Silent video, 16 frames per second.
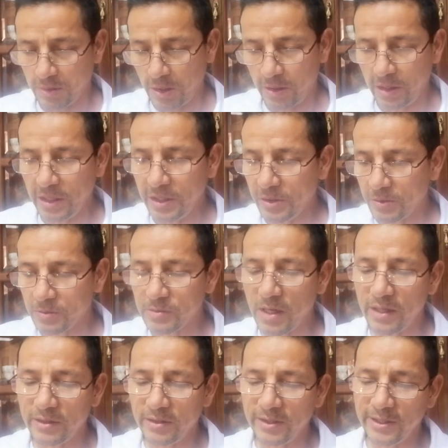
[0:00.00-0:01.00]
Right, you
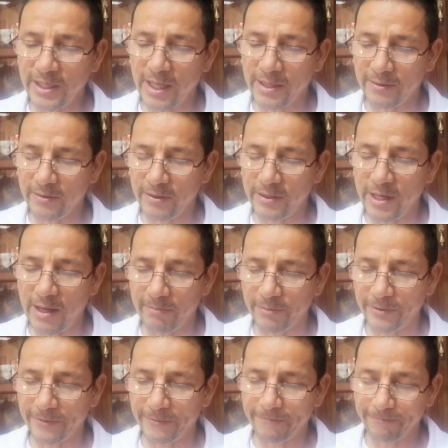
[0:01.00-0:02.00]
write the
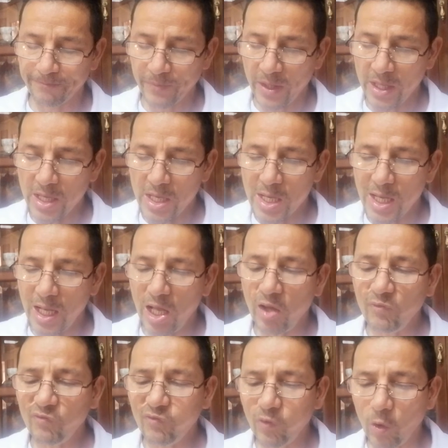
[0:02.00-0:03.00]
number.
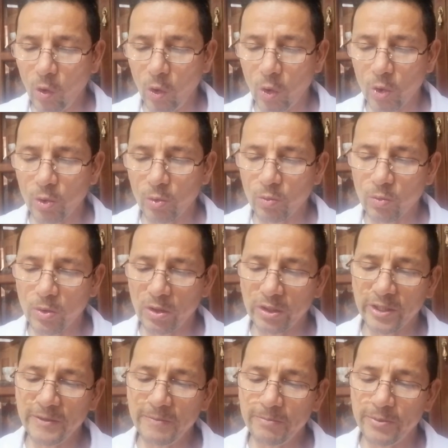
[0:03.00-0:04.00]
And 4,
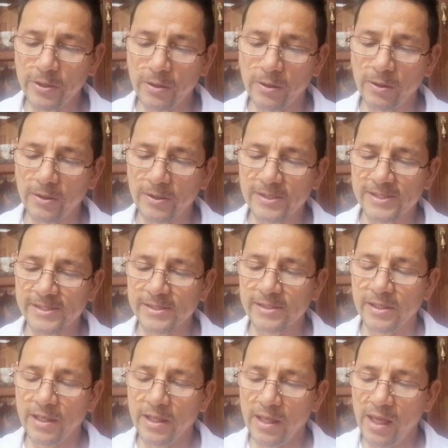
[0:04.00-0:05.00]
working
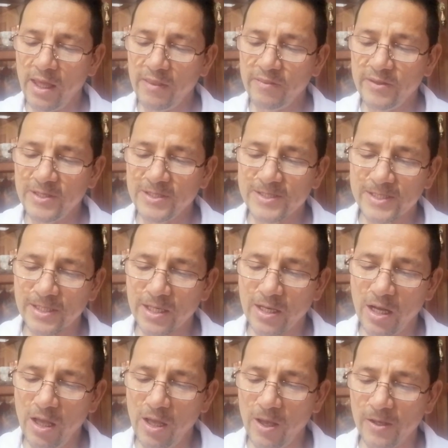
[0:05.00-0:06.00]
parrots and
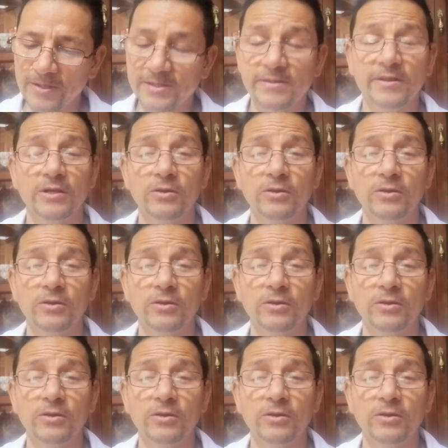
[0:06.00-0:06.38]
discuss the